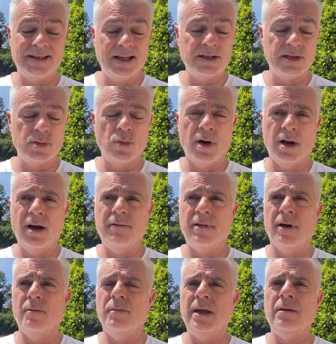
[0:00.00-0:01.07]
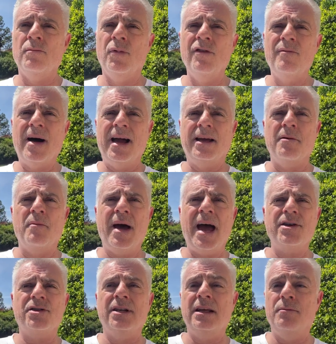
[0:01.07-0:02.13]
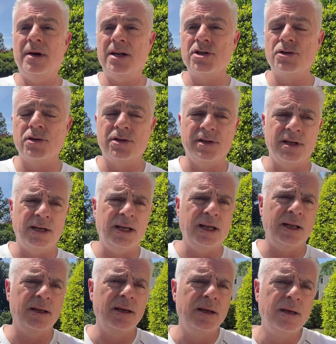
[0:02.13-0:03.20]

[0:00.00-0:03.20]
and this is one of them, being moved by compassion, he ministered to the need.